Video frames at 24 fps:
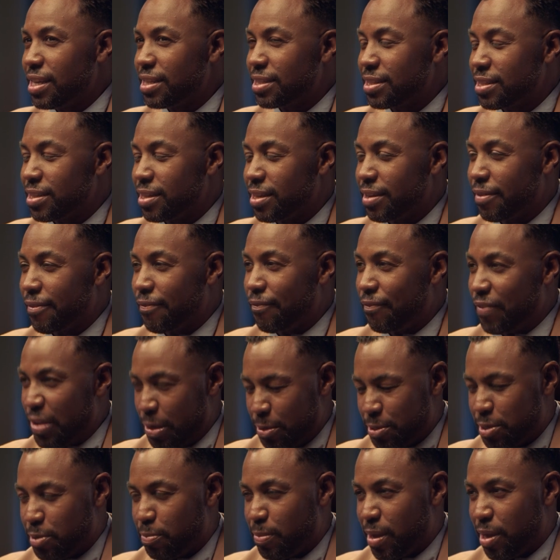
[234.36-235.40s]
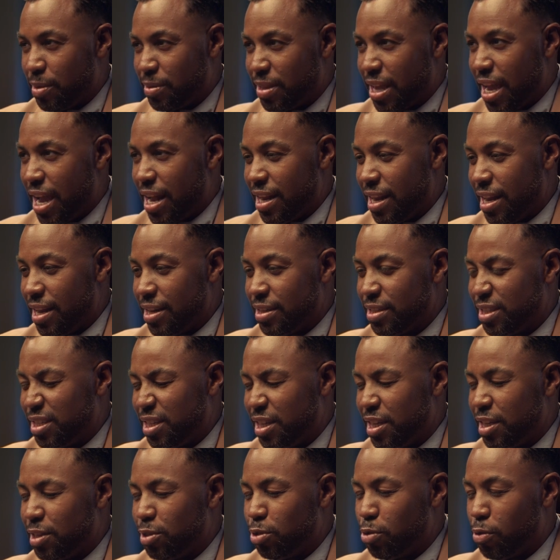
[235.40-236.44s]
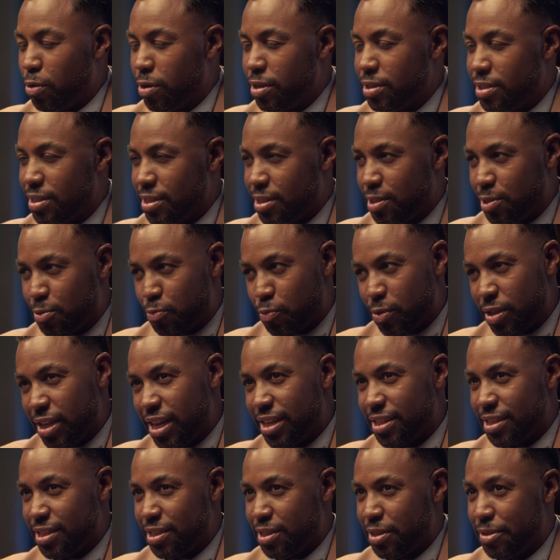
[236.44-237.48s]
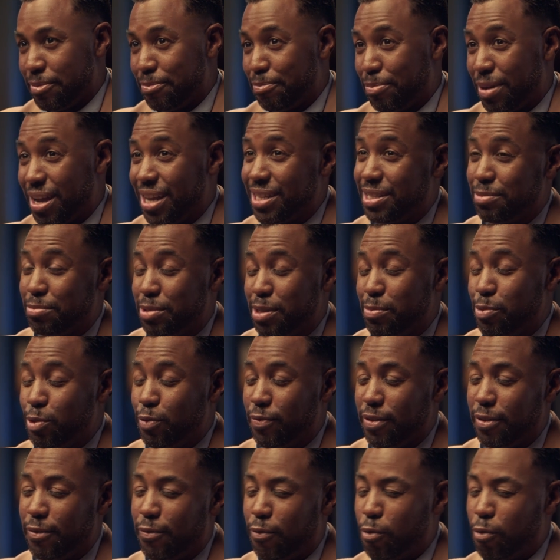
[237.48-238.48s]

Issa feels about that, and she and Lawrence's relationship possibly moving